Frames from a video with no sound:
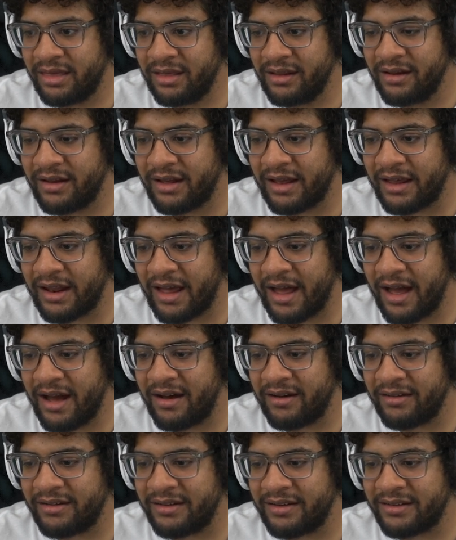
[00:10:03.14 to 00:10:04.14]
Look at
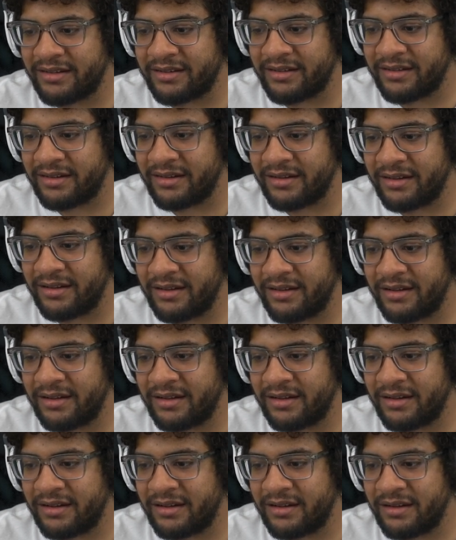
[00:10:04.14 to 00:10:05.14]
how this...
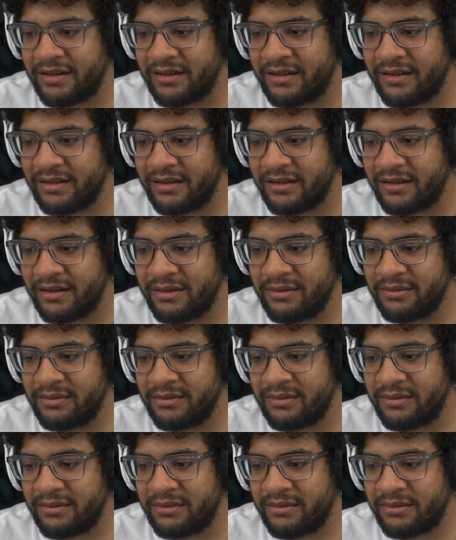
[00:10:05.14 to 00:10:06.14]
Oh,
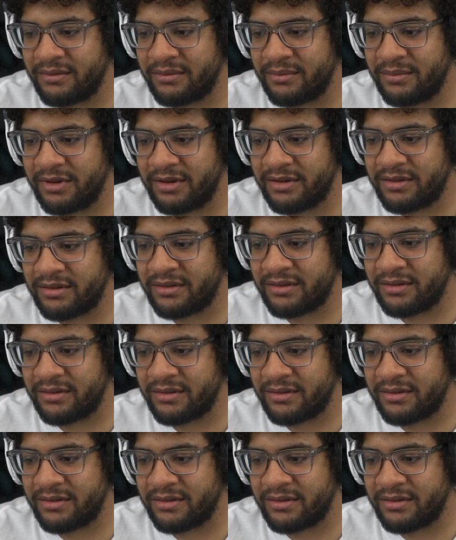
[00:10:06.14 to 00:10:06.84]
let's